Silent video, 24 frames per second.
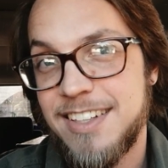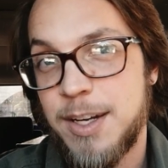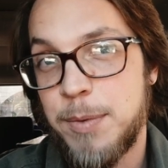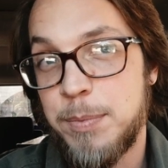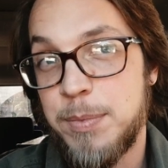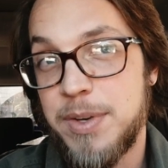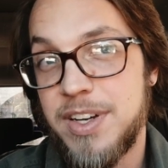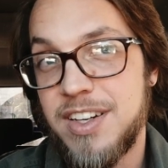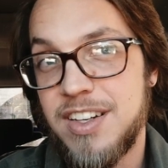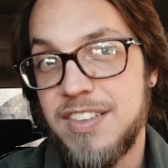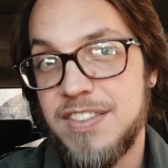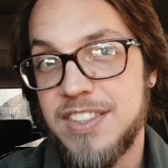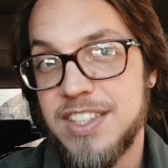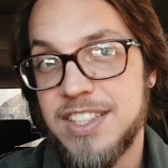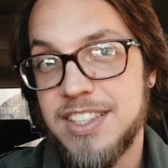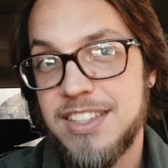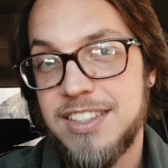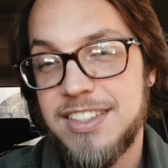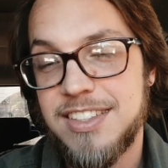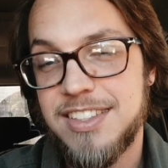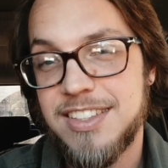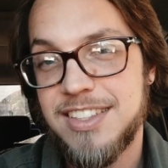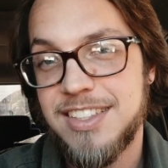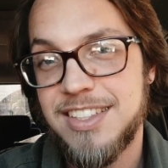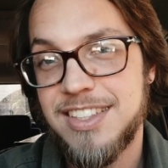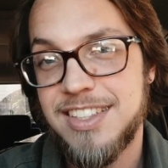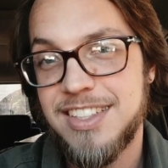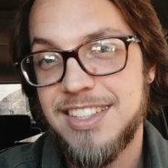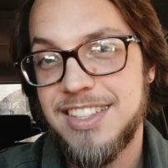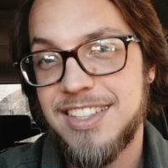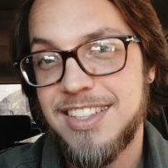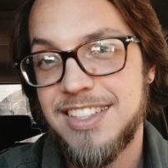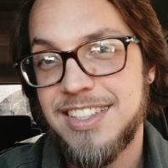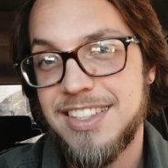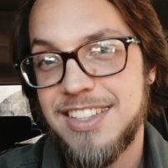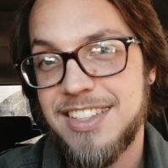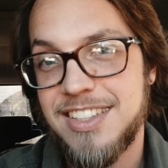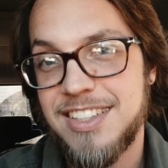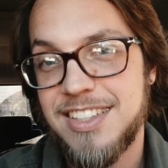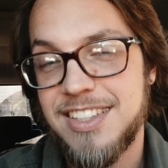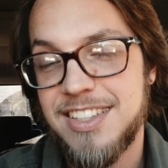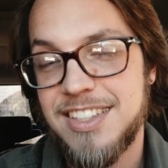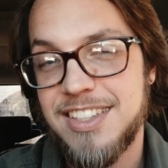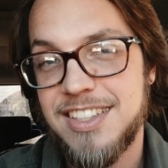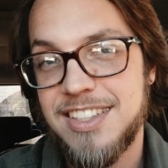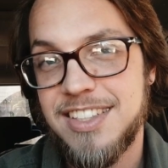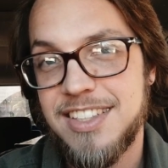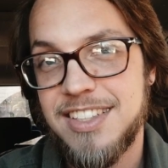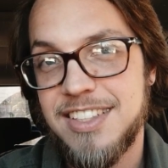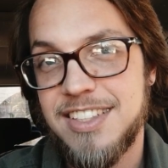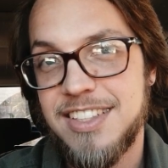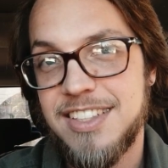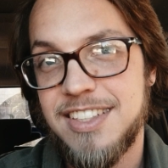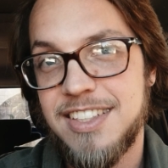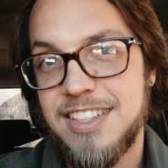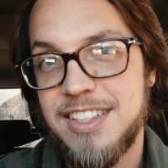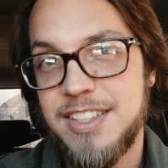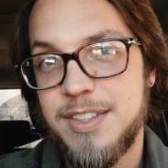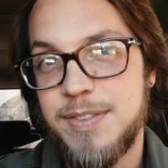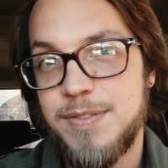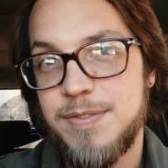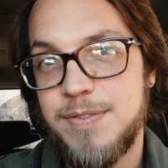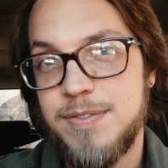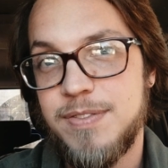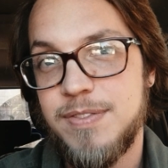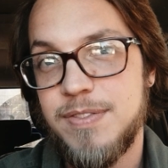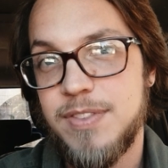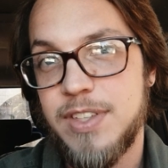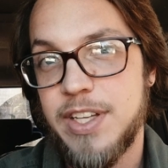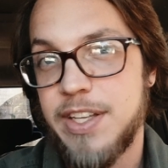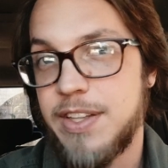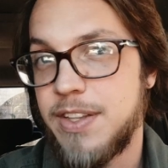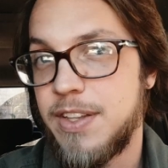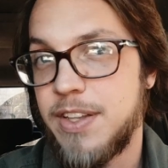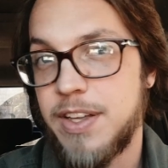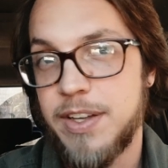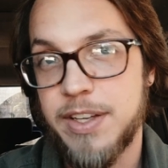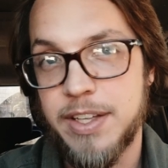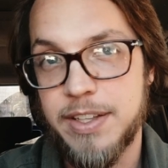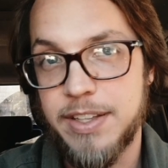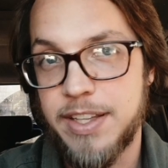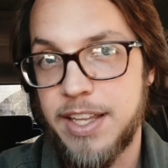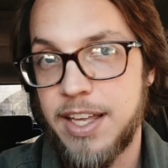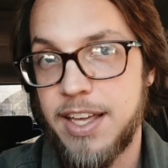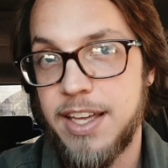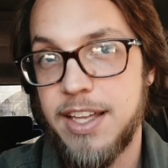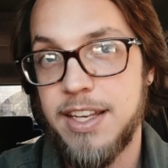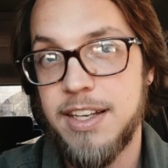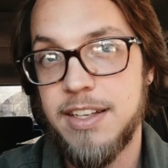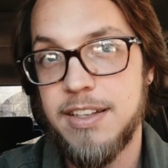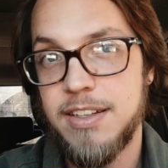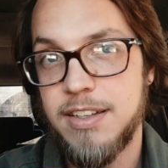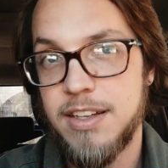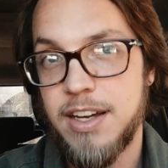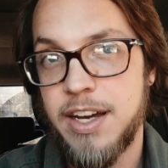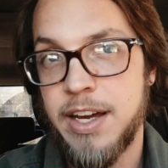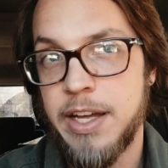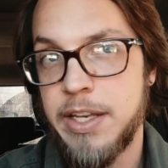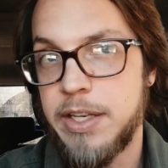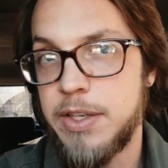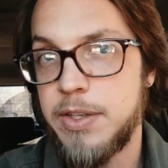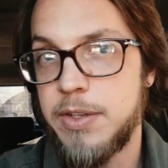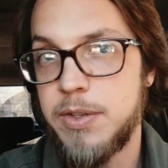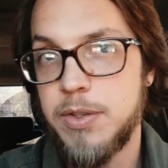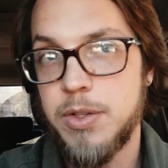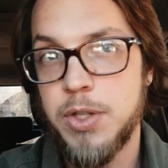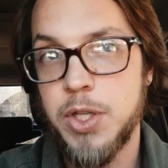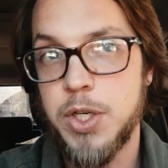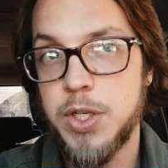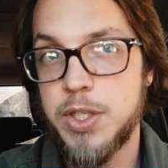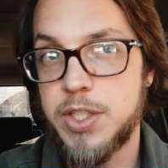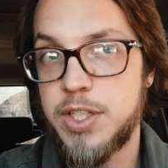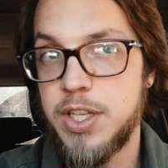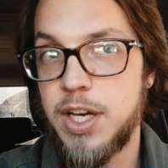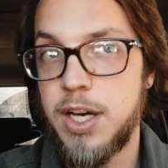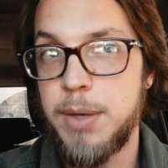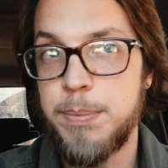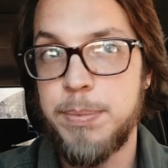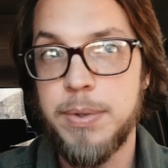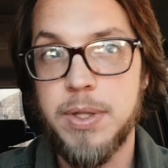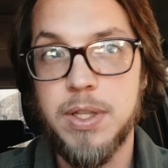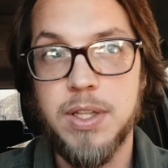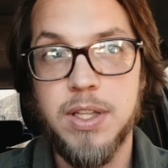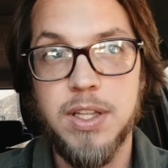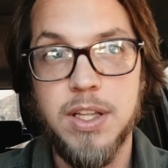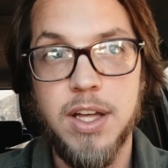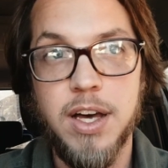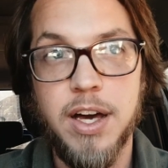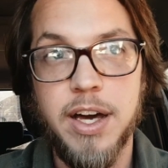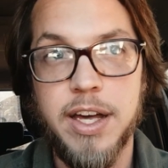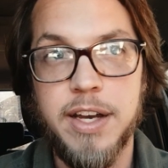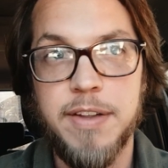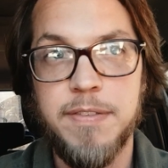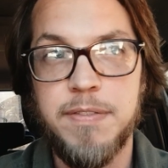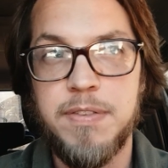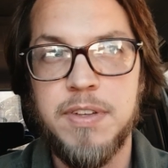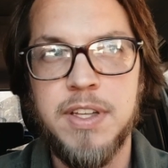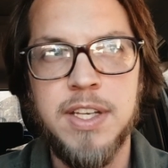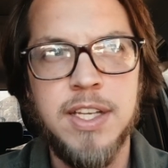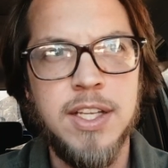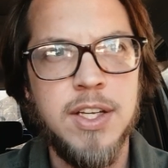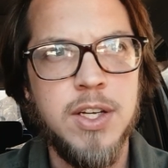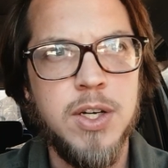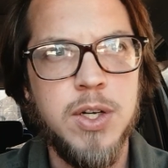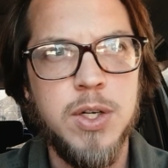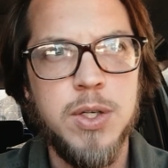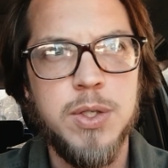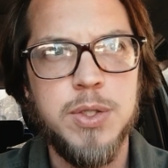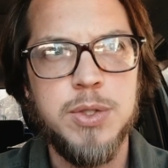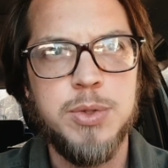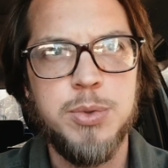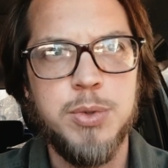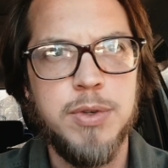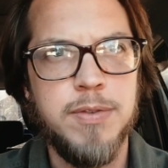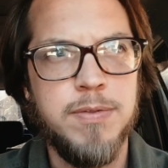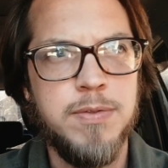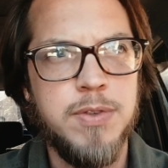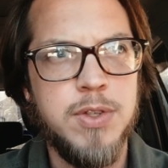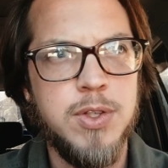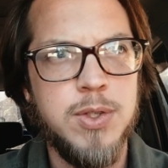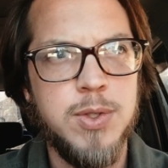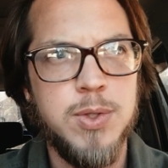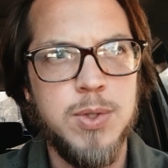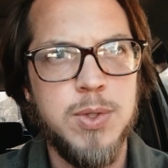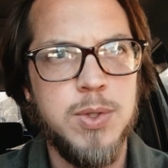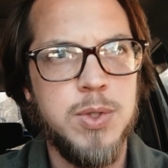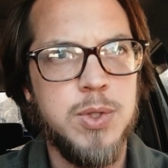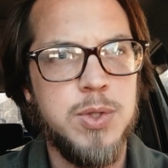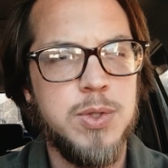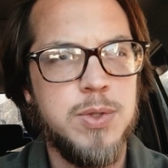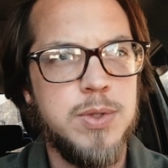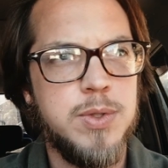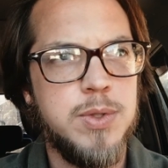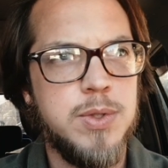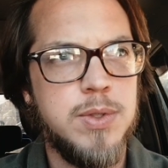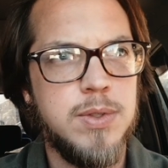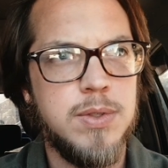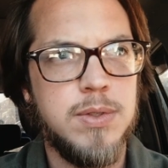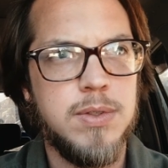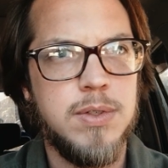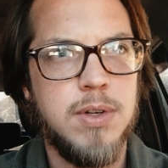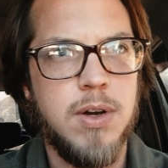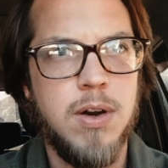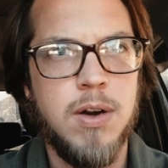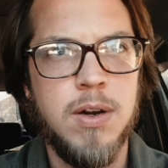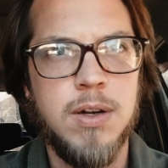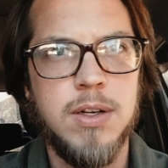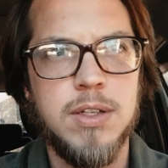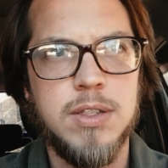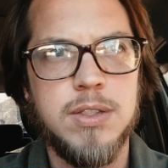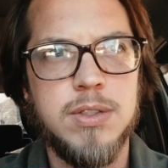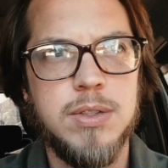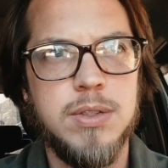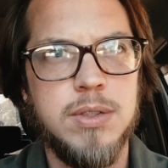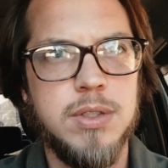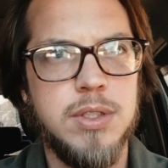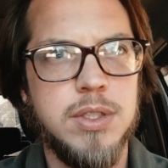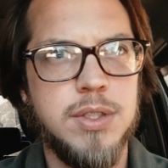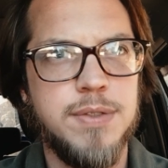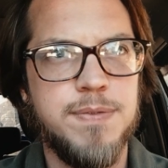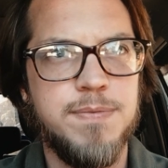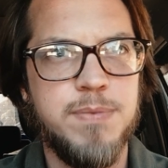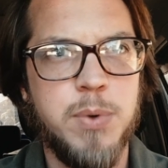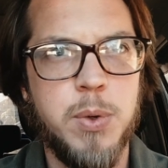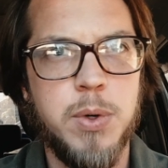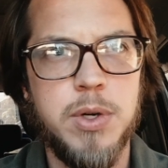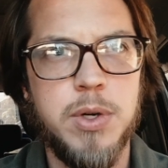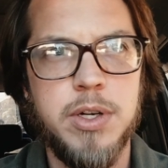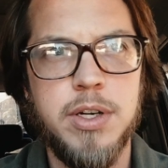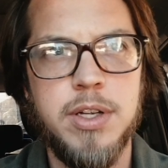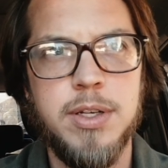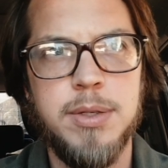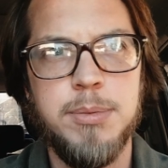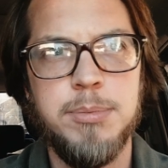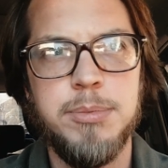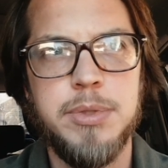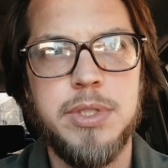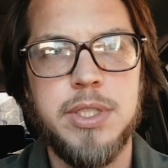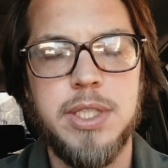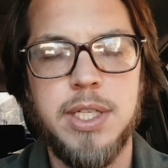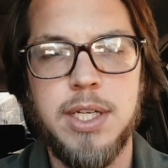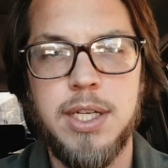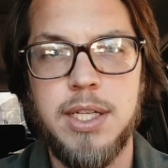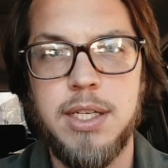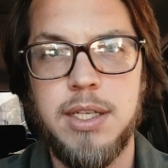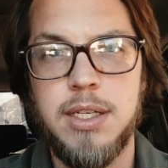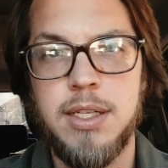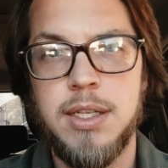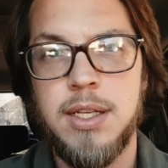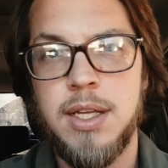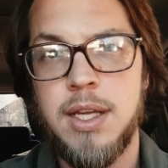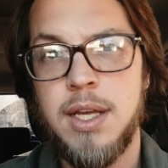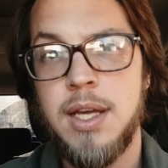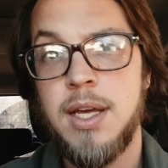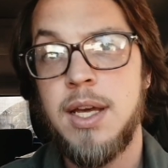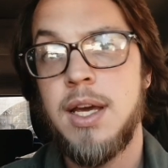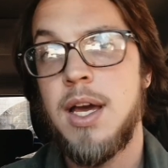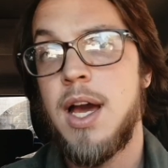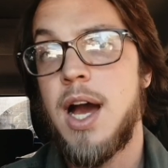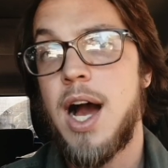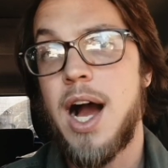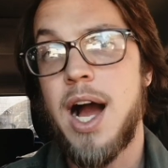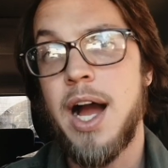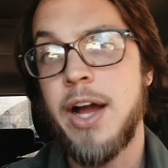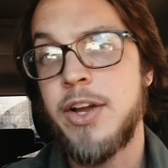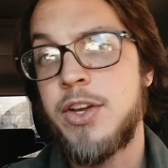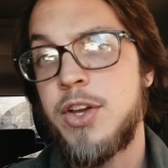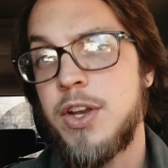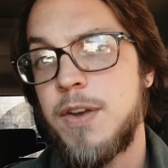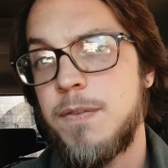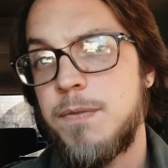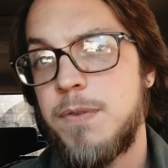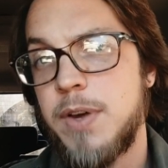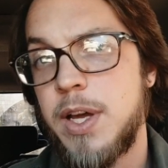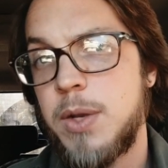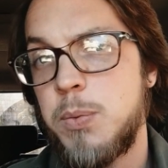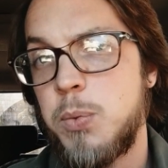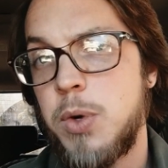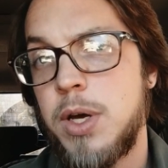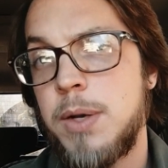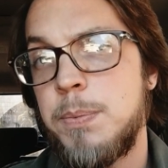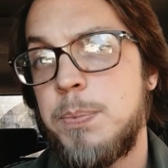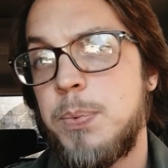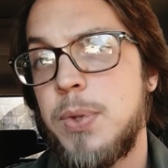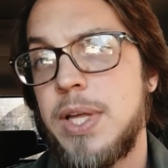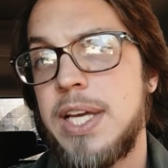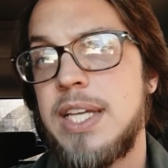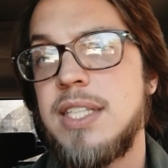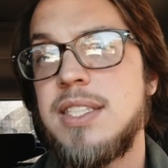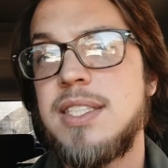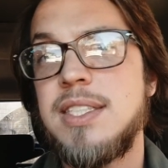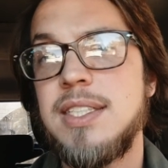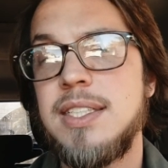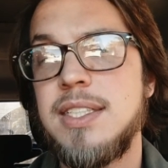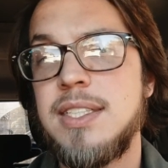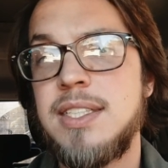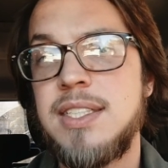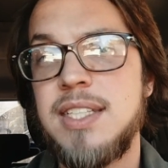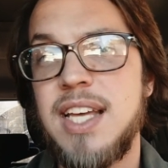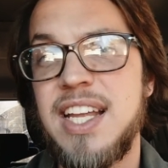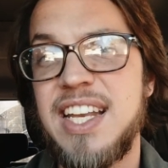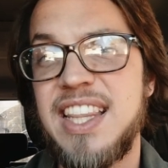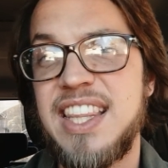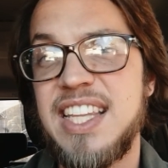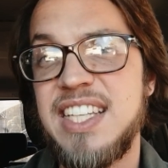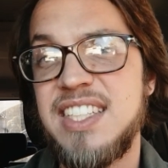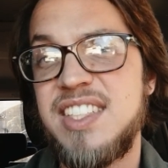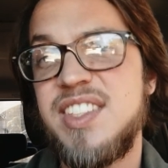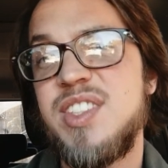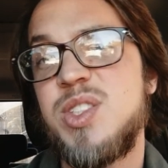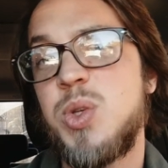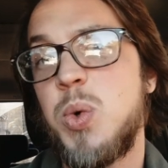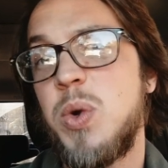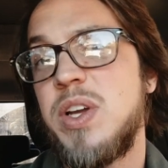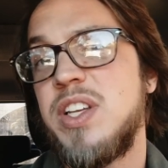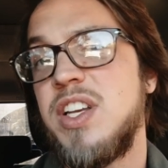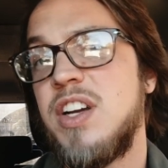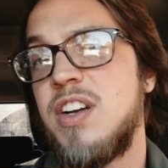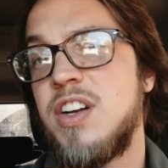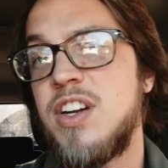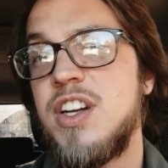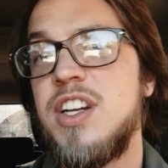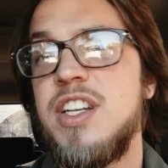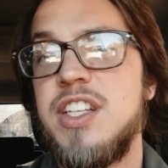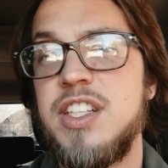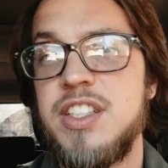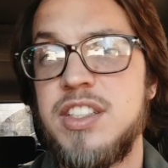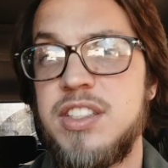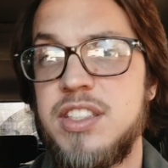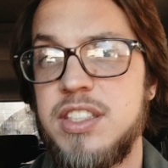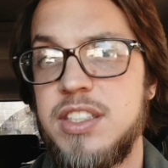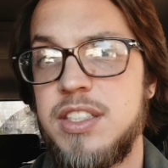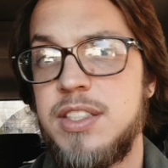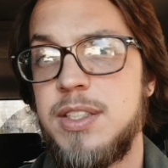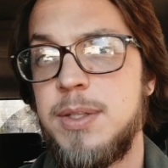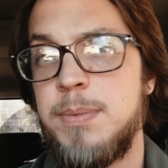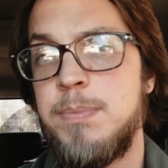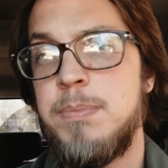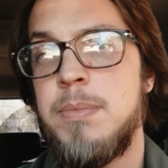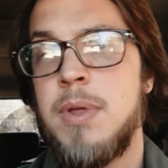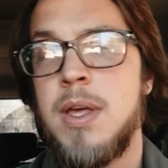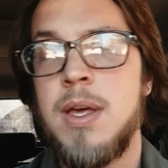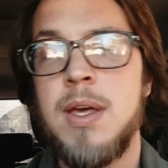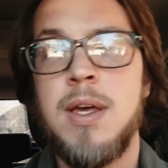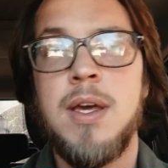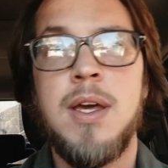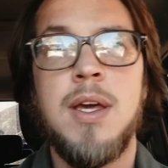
I'm nervous. Again, I looked up a lot of videos, reviews, articles, forums, and I couldn't find one place that said this is going to hurt your system.